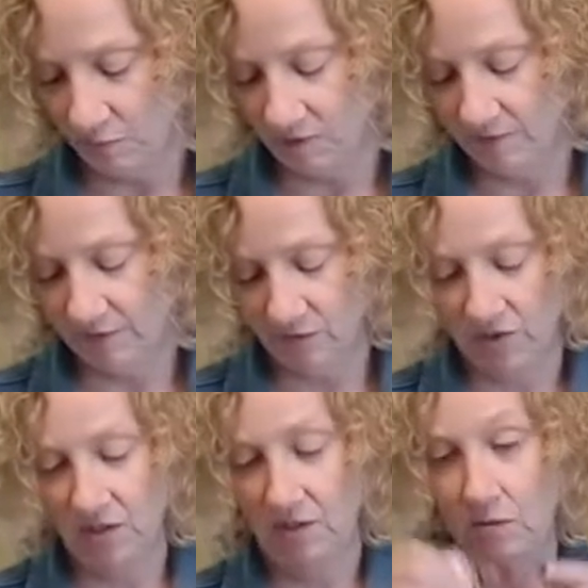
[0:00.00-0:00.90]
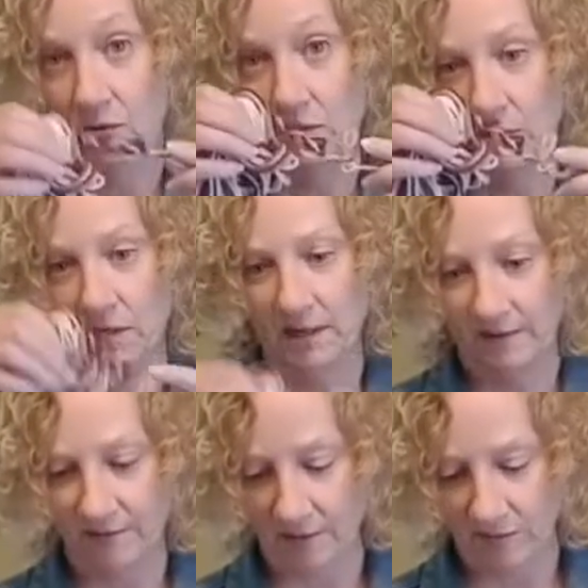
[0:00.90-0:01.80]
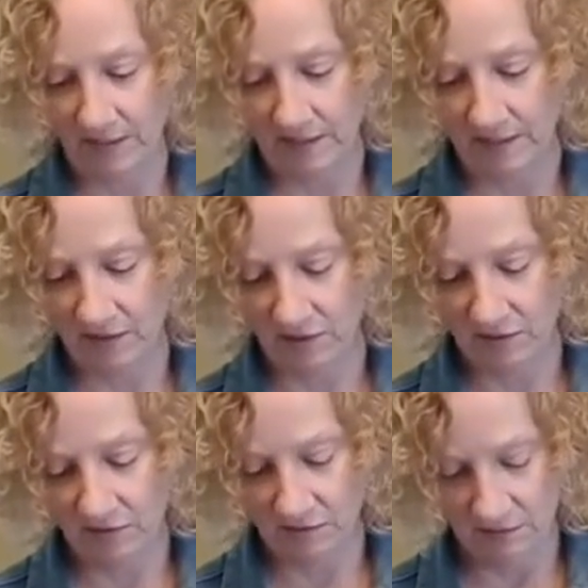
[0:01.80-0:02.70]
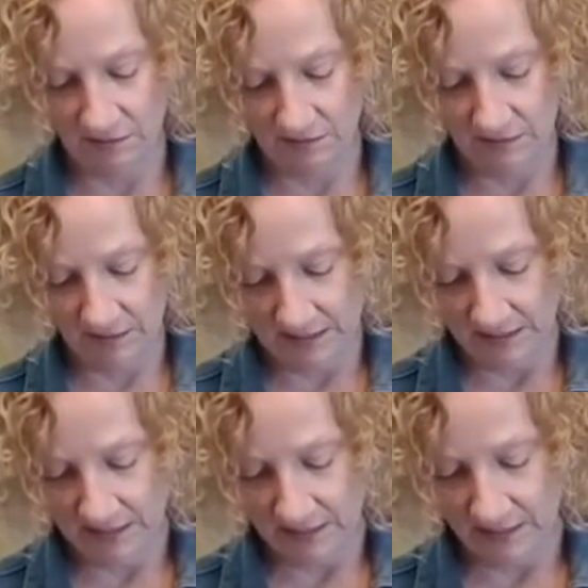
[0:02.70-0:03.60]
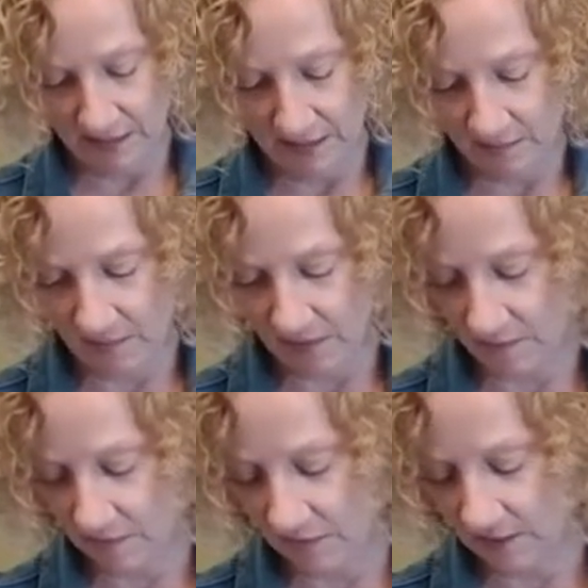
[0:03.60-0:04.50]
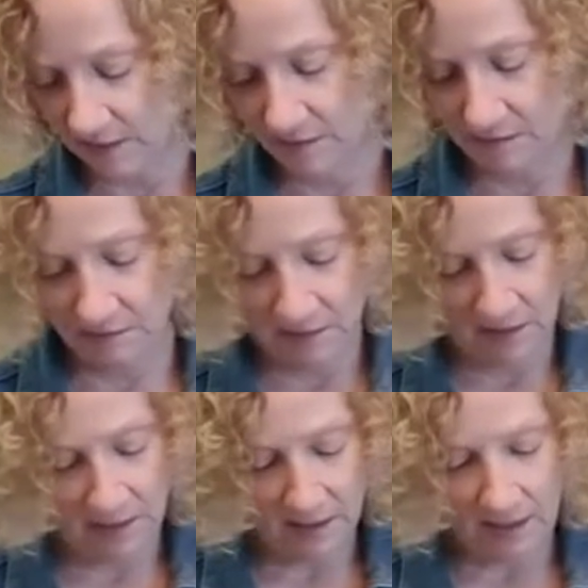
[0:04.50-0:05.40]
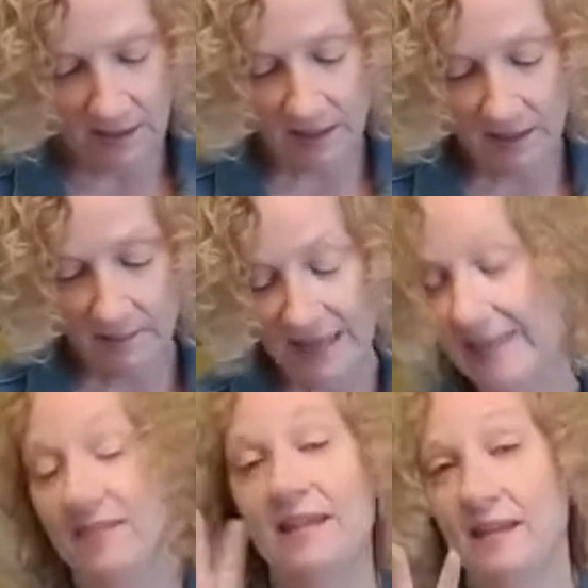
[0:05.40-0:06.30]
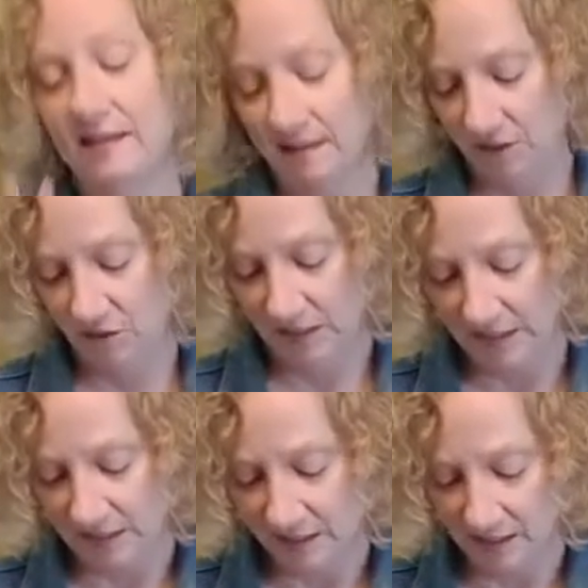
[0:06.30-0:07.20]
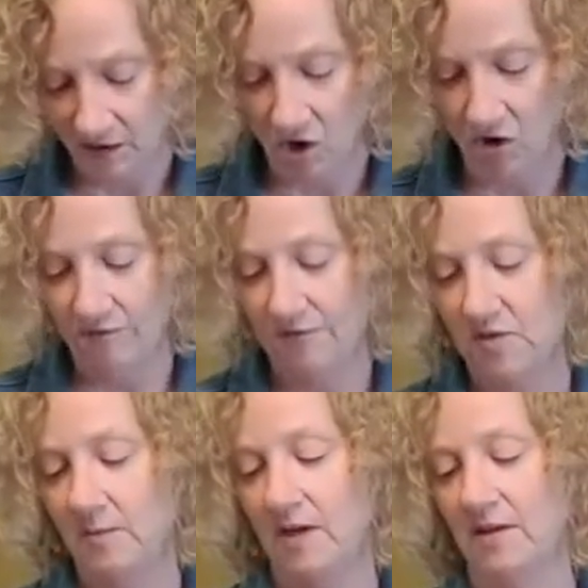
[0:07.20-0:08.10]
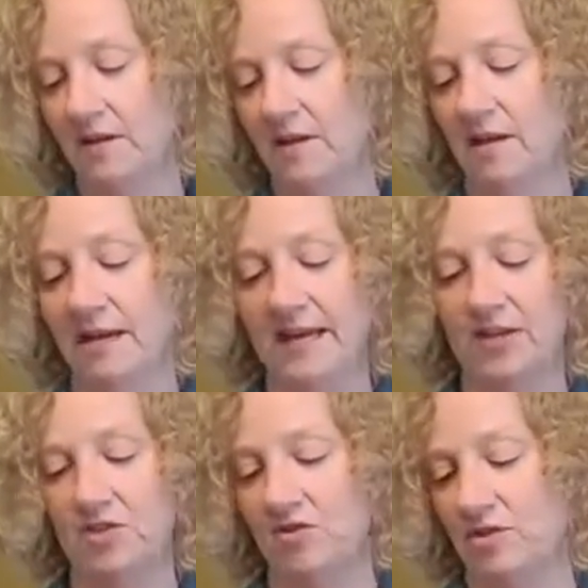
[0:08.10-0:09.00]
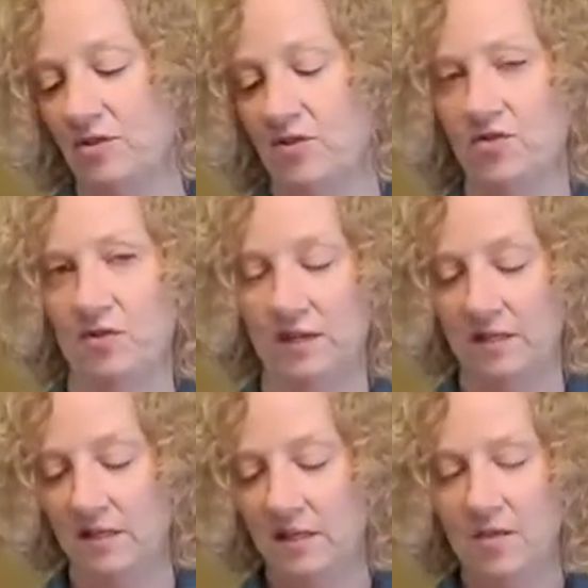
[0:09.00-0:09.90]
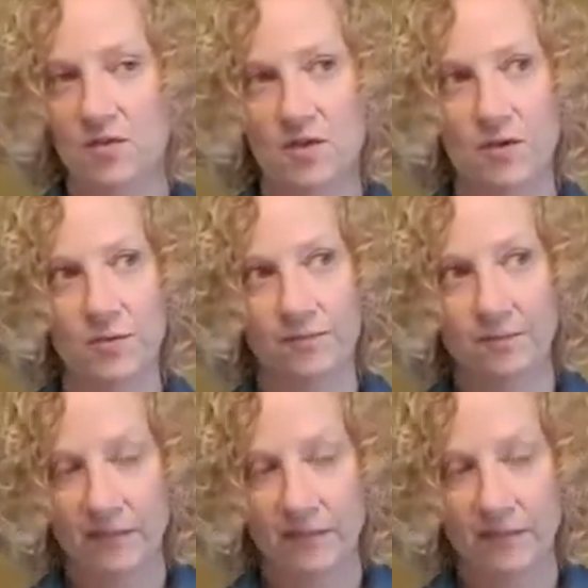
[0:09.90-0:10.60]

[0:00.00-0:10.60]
what feels good, or if I run out of yarn, that's a possibility too. And then you need to cut off some extra string. So